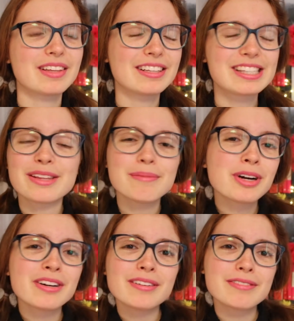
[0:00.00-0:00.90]
So the
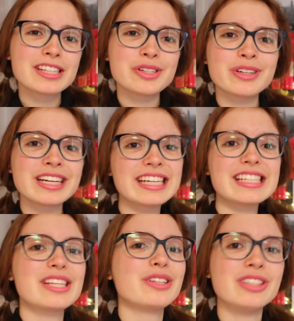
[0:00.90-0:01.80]
moral of the story
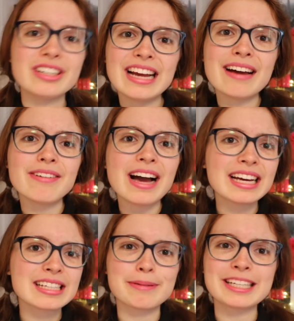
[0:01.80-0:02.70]
is, don't have
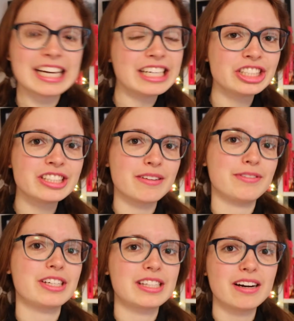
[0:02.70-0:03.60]
high expectations of
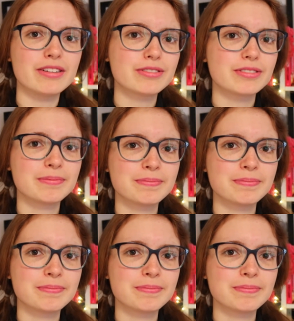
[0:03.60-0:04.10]
yourself.